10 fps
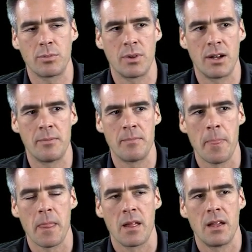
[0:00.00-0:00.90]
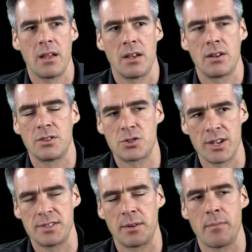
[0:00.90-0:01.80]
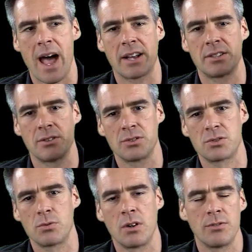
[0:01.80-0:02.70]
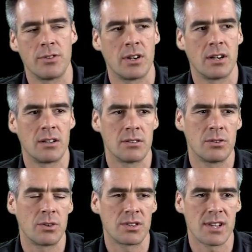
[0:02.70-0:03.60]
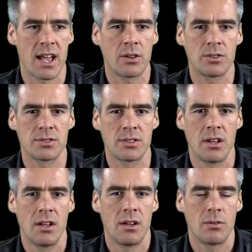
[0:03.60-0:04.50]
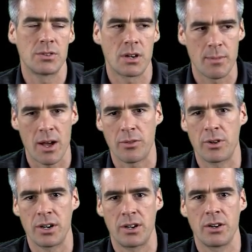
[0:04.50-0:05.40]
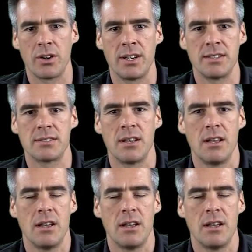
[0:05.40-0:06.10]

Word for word: um, tracing back to those 12 uh, lunar cycles, which are about 30 degrees.